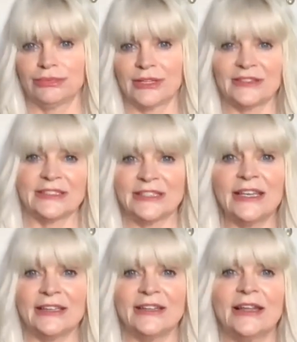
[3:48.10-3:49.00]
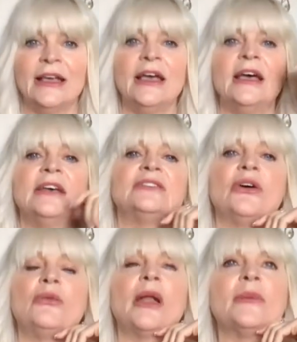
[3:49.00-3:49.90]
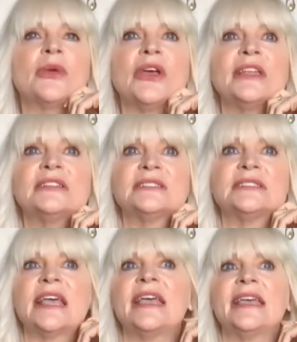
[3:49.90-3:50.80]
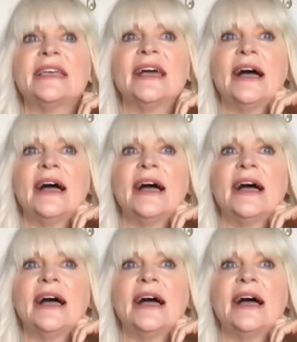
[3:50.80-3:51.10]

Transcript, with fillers: this is it. So, what I'm going to say,